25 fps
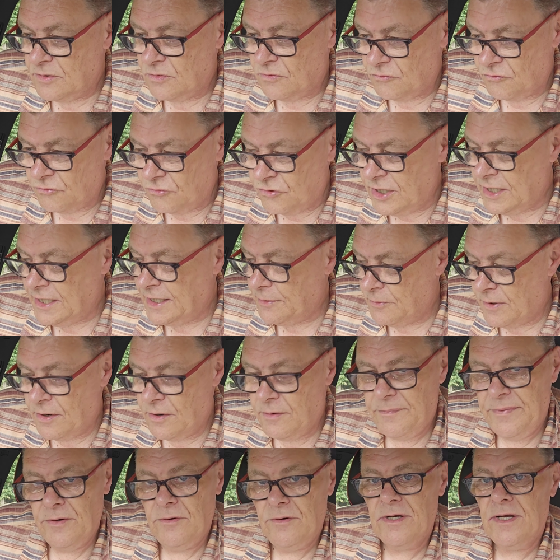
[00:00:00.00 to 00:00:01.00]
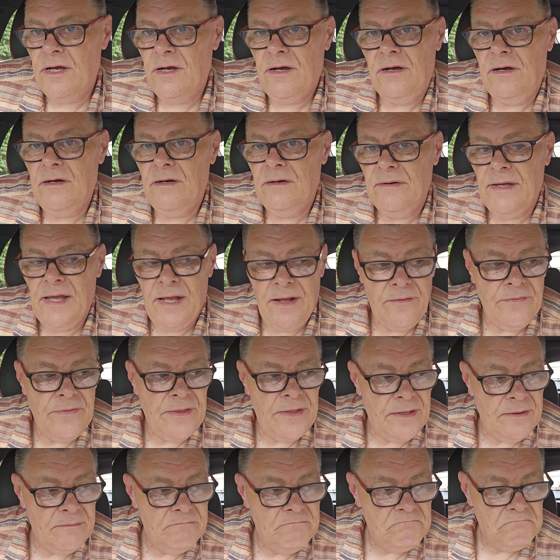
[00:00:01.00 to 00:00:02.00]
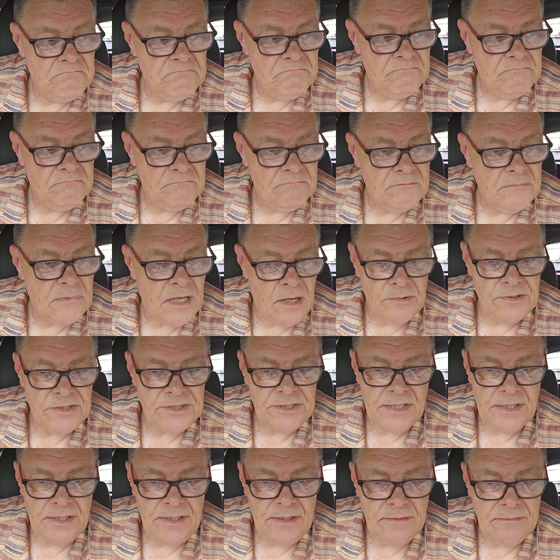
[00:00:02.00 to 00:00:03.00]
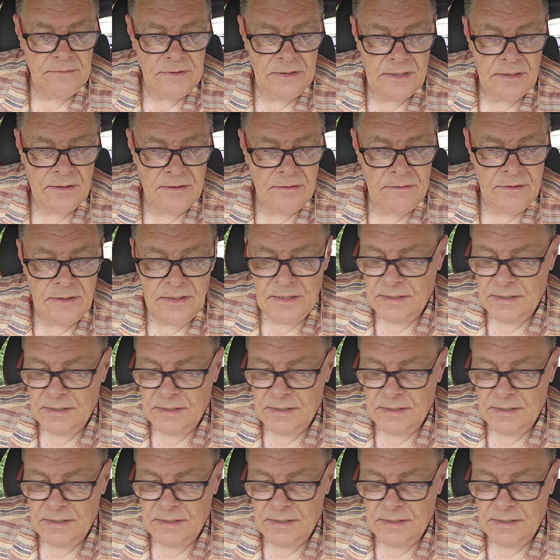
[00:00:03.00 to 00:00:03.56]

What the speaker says: really well built car out there, I would say. You know,